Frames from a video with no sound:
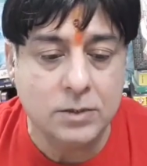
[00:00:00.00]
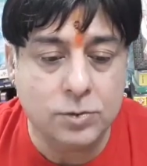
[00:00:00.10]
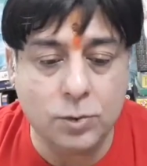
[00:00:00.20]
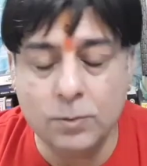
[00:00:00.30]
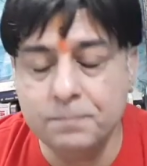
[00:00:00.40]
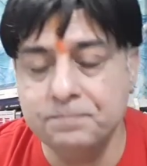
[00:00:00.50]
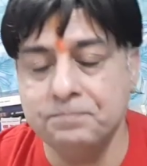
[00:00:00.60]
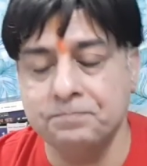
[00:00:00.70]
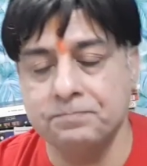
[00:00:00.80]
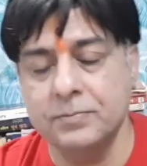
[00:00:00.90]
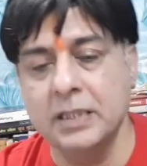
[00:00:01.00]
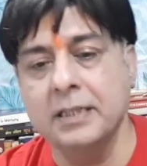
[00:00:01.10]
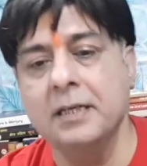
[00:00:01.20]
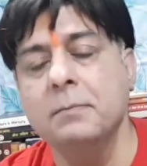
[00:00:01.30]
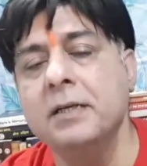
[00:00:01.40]
So
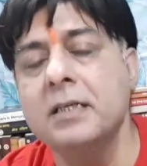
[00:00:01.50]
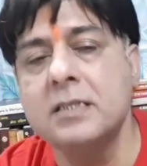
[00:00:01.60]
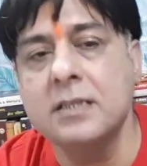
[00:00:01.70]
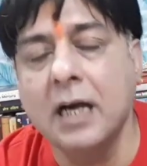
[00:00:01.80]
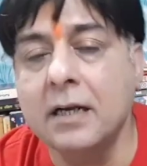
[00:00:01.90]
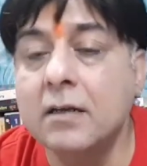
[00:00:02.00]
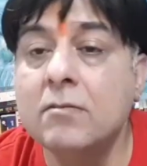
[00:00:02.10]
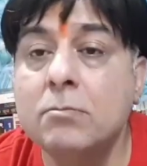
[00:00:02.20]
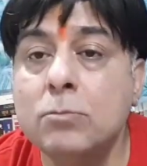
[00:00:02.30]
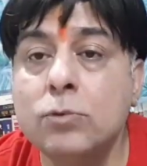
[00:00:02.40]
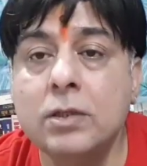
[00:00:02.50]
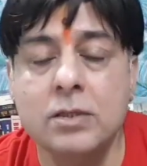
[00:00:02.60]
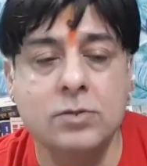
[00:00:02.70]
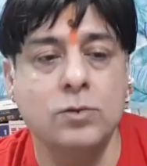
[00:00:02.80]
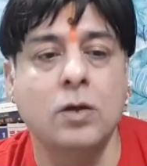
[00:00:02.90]
in anybody's chart, if moon
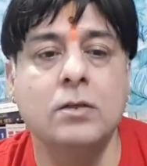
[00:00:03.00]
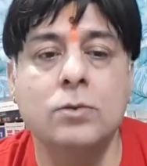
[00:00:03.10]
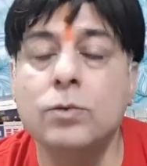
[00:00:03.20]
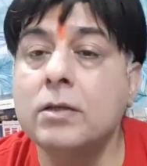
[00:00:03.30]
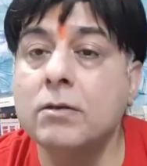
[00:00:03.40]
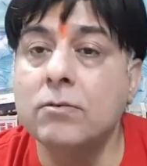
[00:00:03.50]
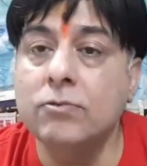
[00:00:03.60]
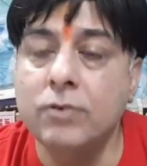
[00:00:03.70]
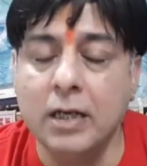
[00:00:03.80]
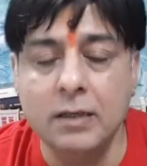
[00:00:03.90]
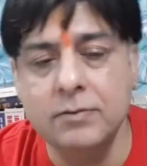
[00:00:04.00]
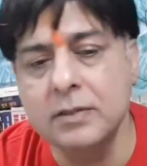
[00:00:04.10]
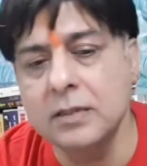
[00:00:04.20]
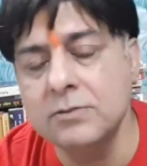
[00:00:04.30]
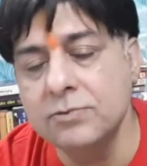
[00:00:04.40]
is not doing well, if
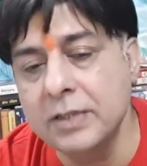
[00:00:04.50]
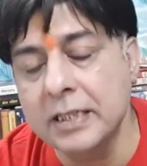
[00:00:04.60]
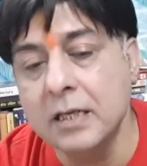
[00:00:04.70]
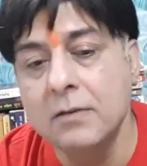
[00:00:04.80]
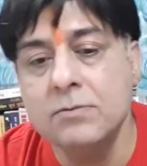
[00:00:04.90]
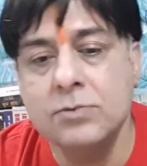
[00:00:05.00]
it is weak,